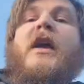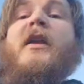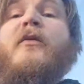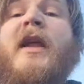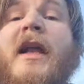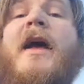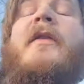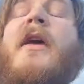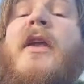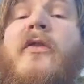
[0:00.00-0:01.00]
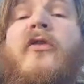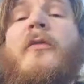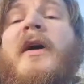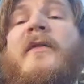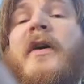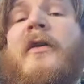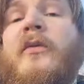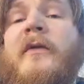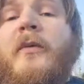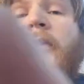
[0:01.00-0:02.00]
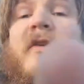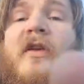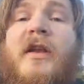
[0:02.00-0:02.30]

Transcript: And I'm really glad that NS took my advice. We've put in the